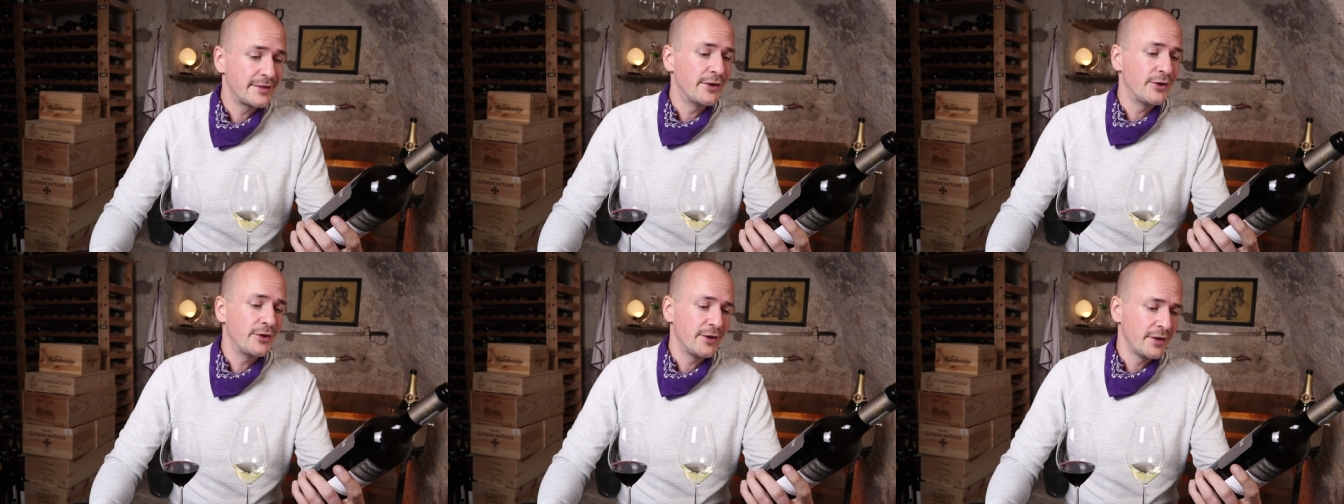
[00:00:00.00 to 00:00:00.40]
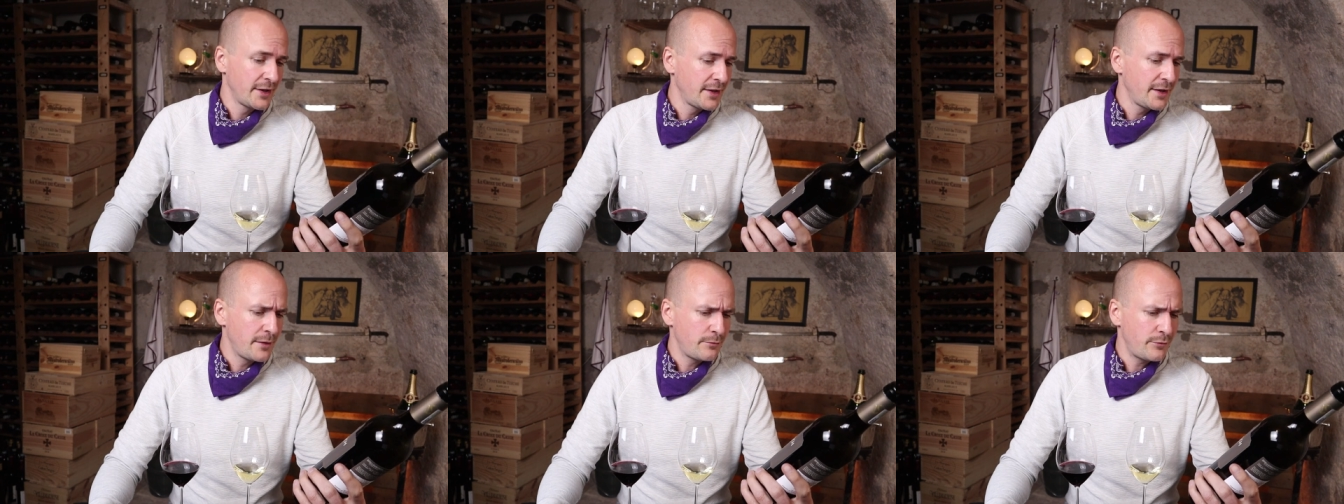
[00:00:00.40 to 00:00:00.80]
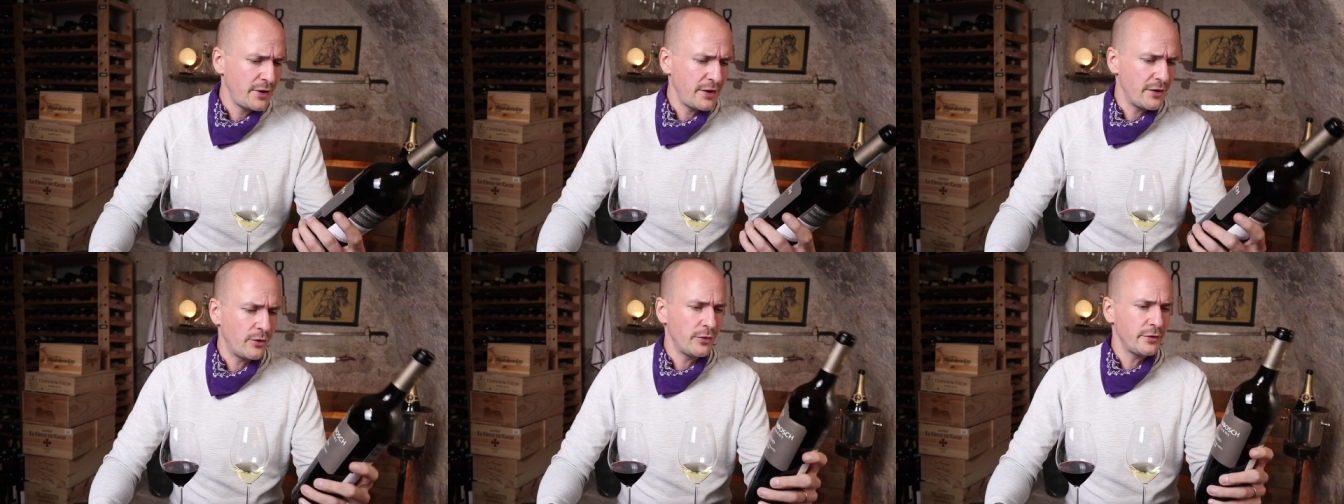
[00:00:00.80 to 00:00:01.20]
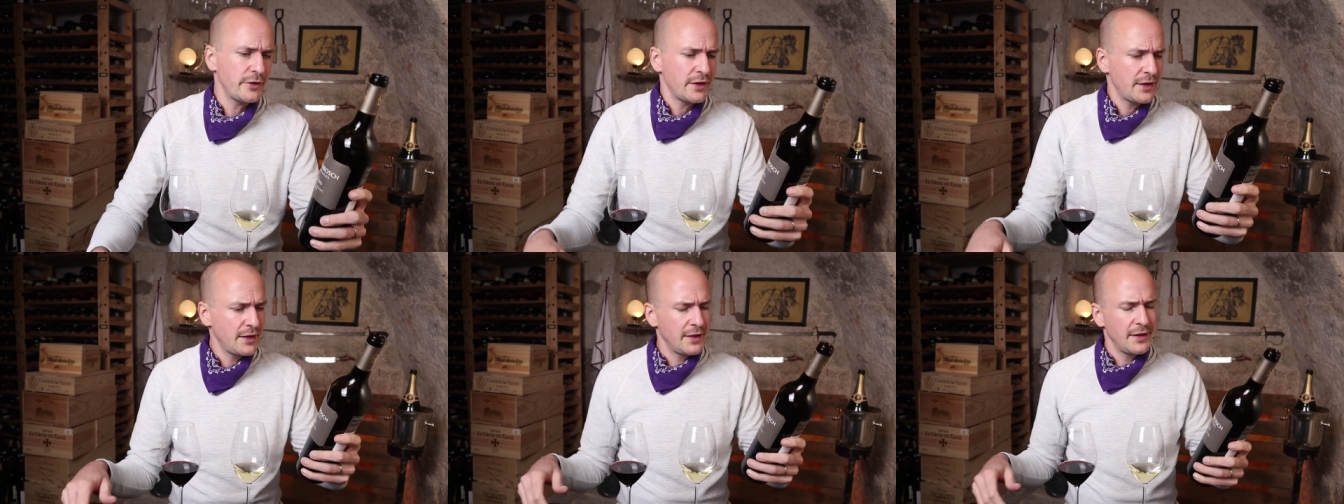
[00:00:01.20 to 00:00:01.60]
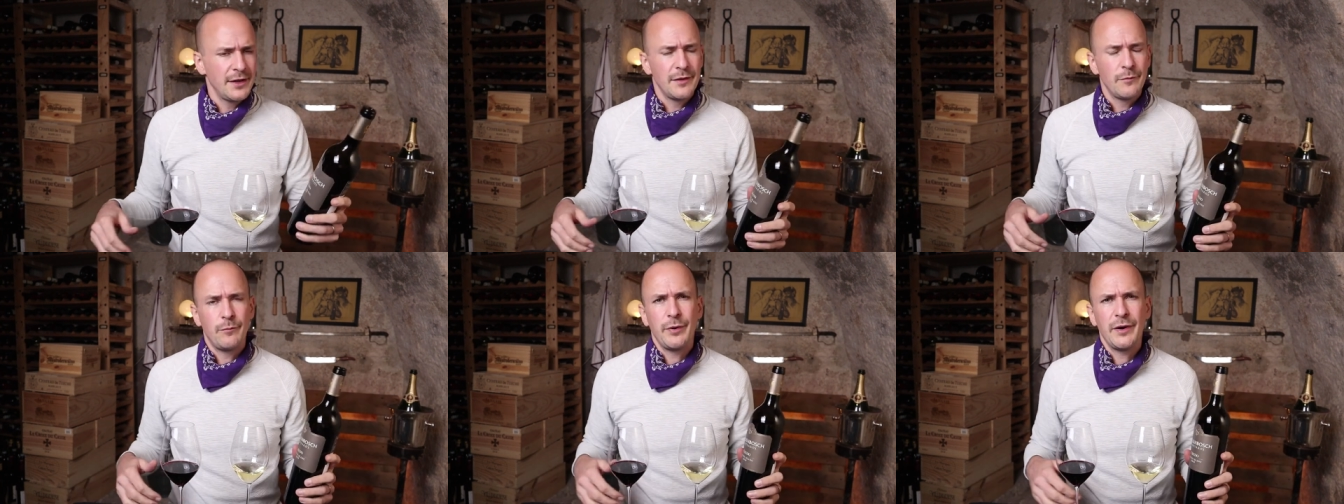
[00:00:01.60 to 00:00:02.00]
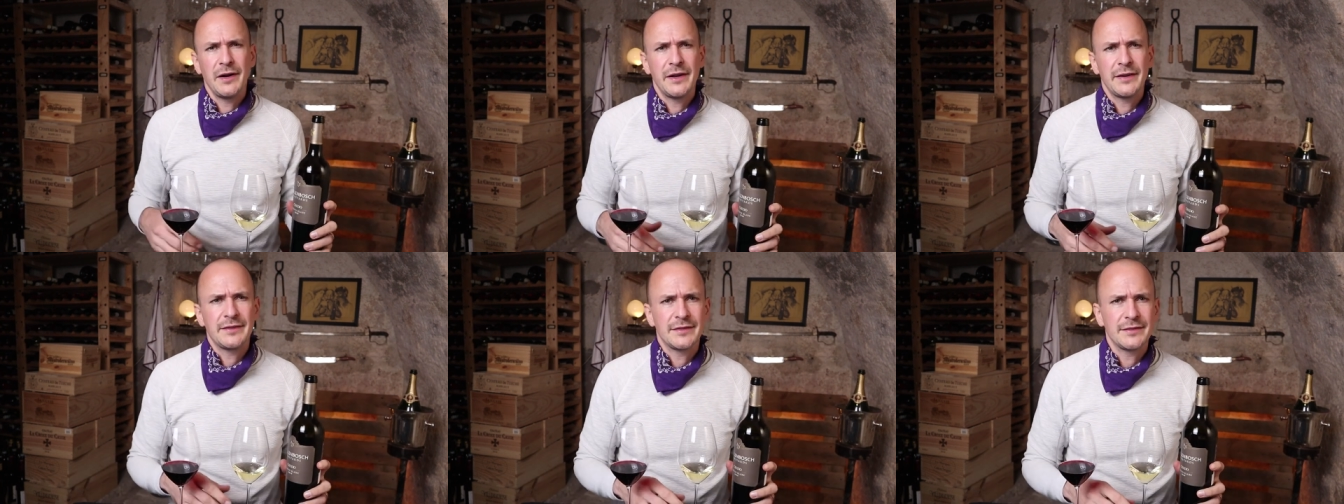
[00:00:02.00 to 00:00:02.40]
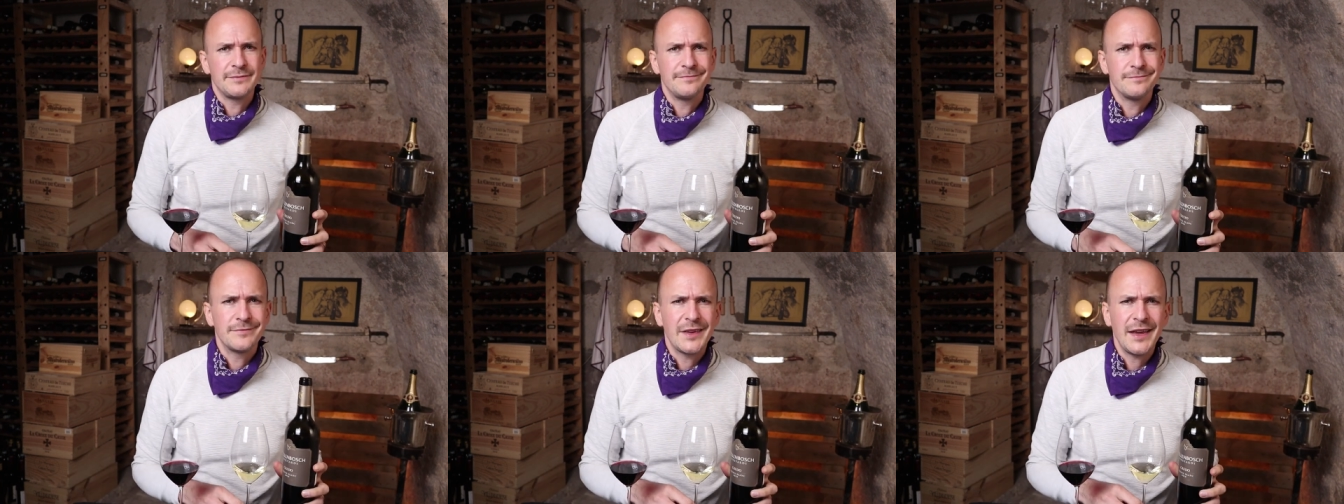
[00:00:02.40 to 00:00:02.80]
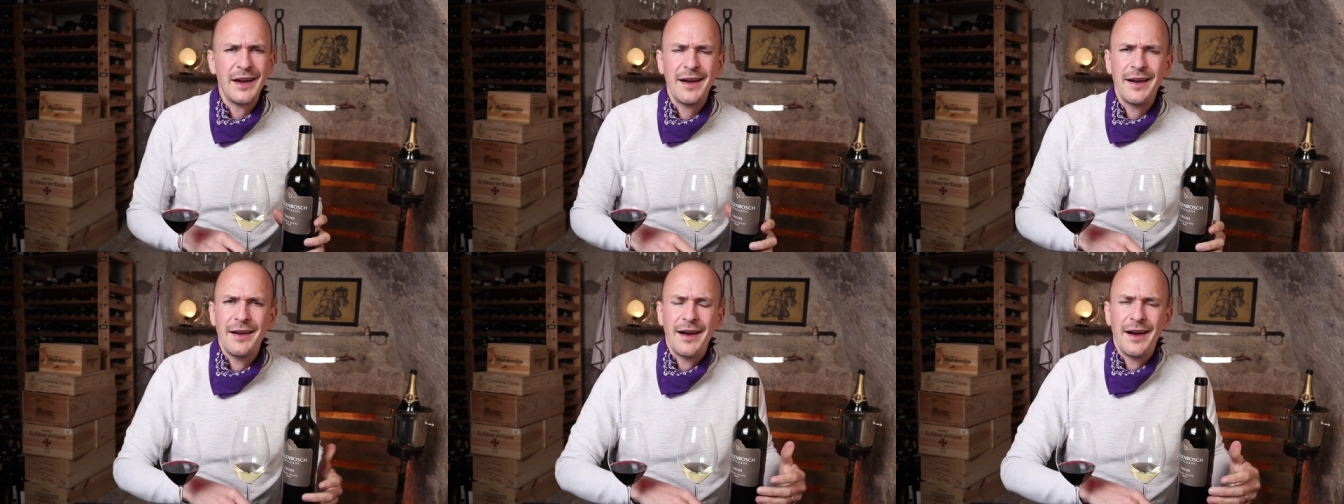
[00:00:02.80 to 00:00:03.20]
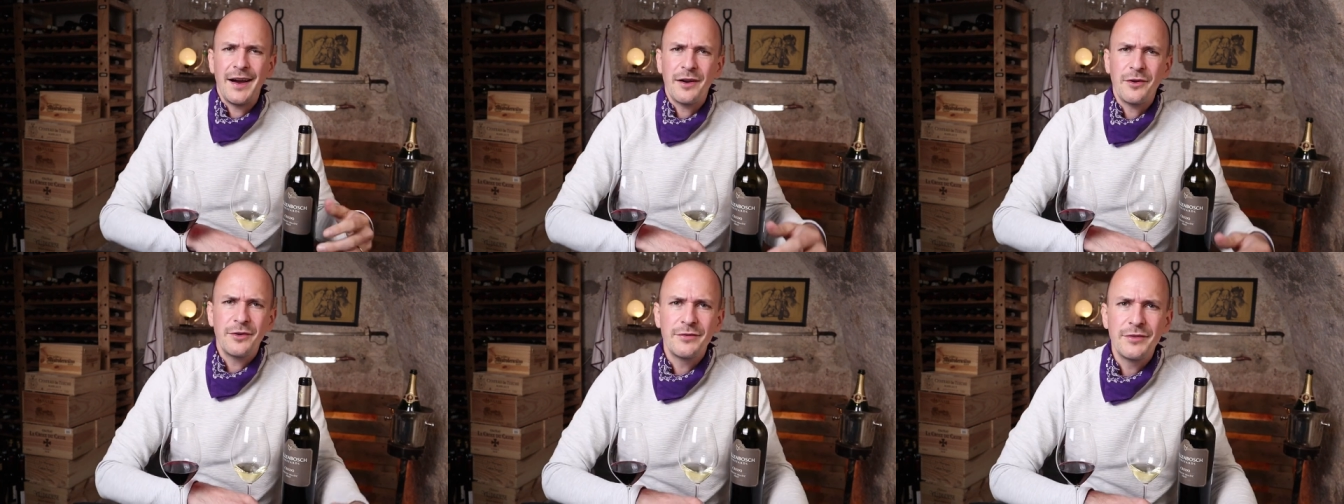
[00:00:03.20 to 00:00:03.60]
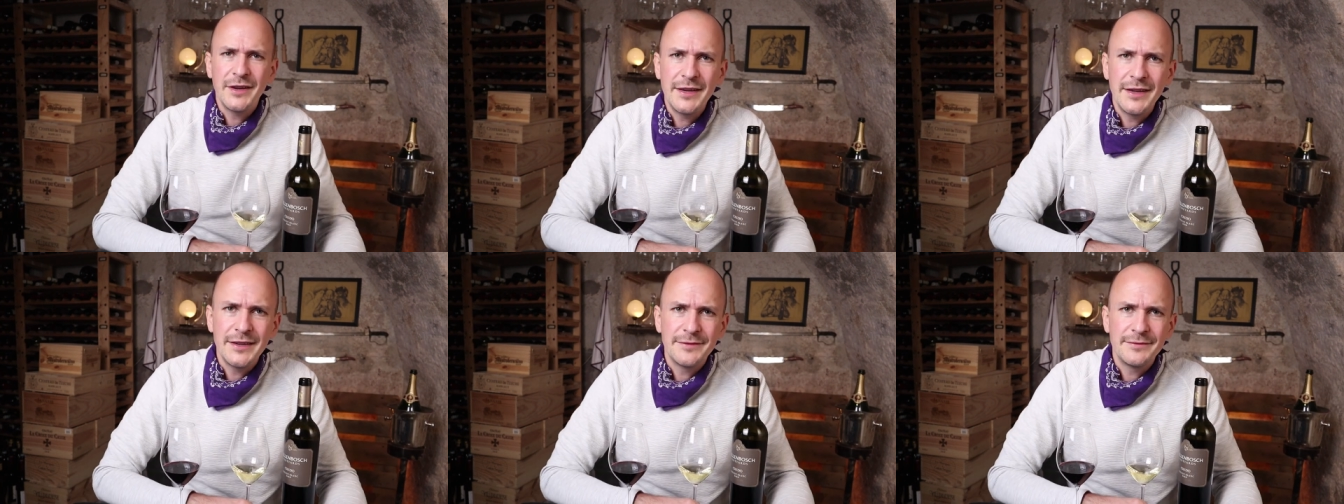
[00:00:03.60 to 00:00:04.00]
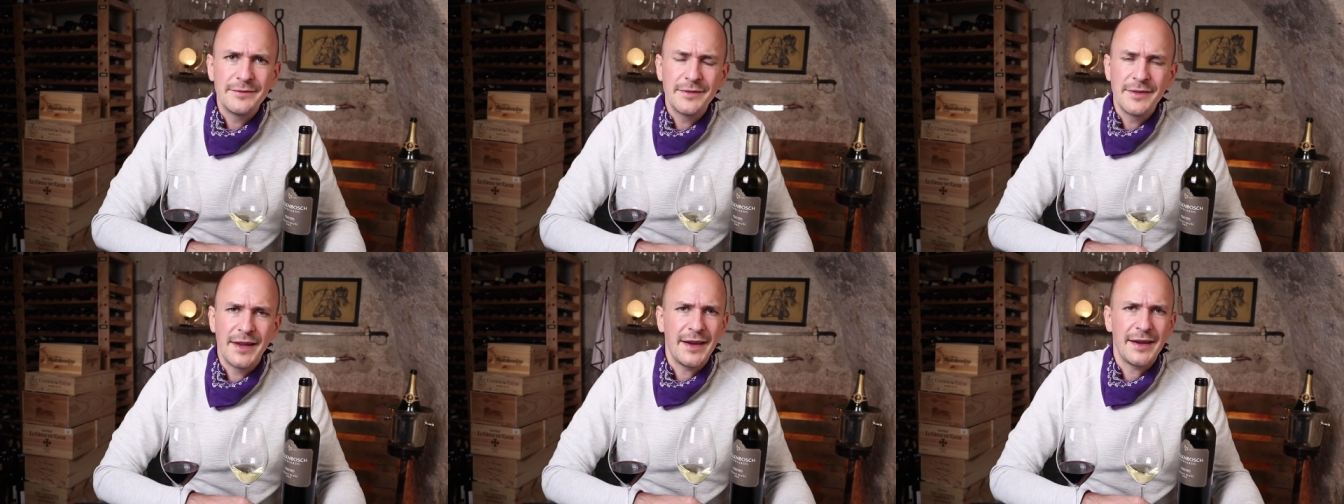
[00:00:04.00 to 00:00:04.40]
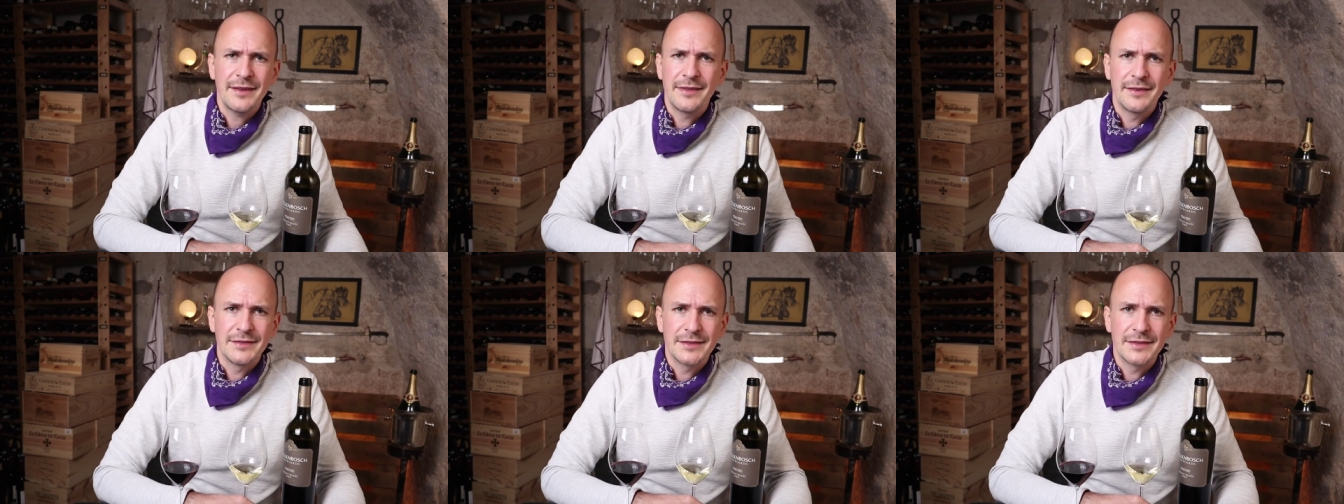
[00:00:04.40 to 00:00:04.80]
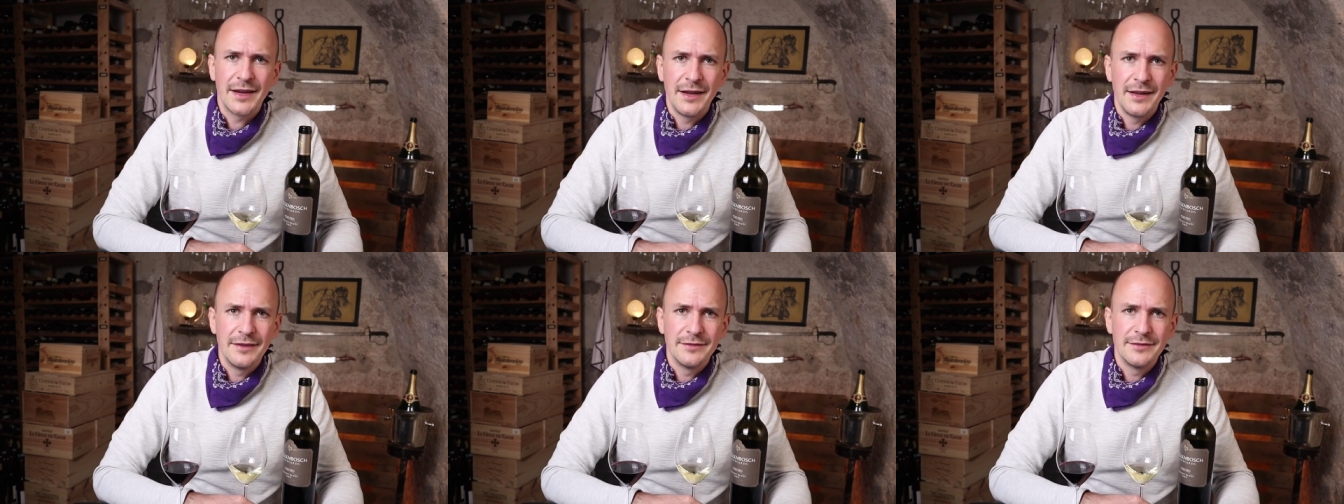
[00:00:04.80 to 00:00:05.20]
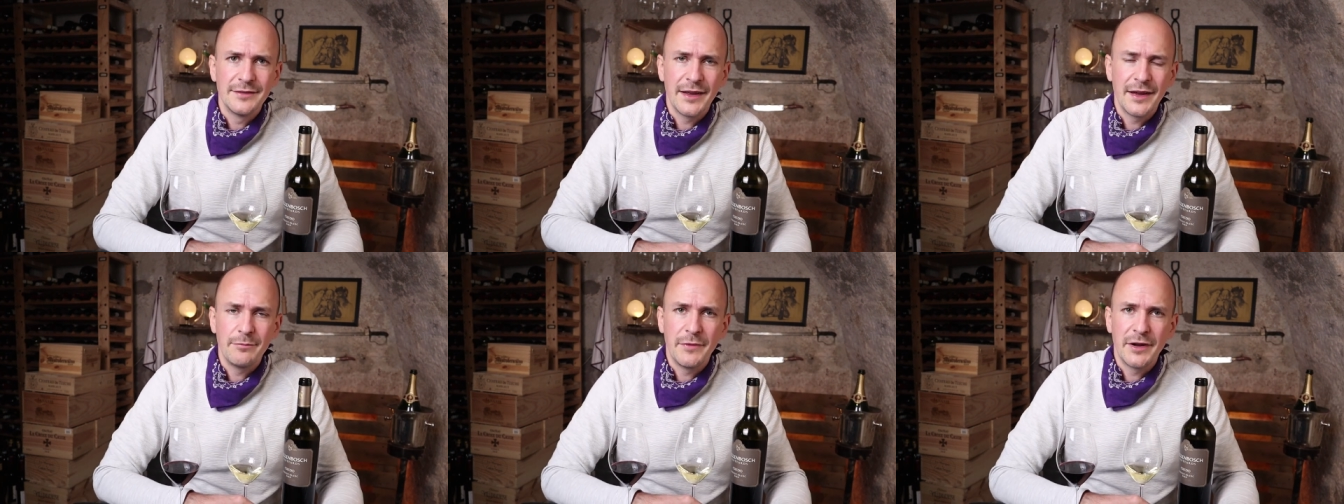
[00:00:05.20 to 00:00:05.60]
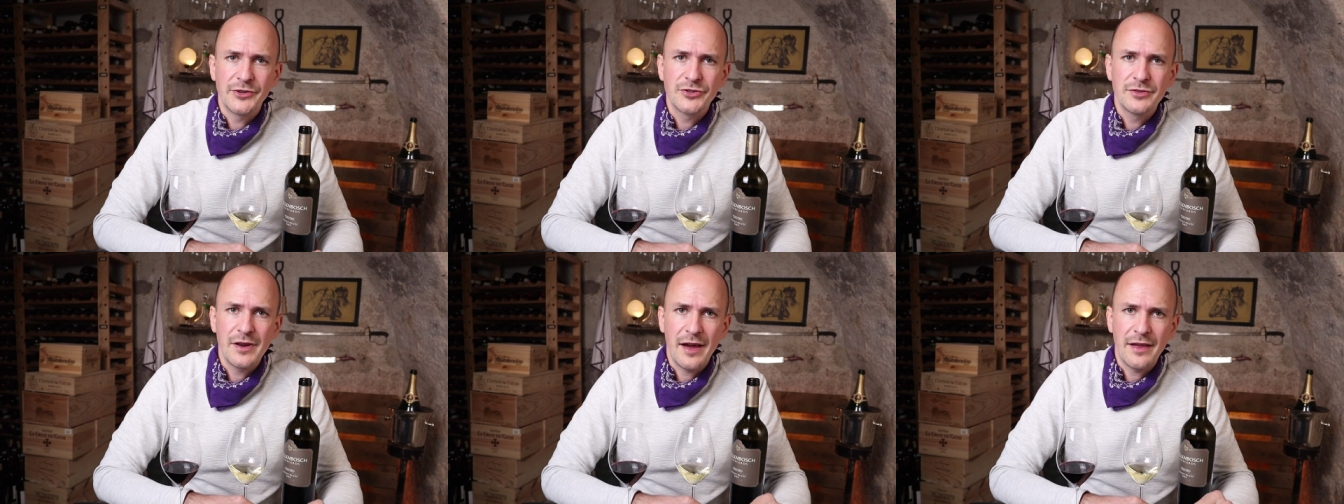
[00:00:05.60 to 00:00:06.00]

so pretty old. But yeah, I don't really like this style that much.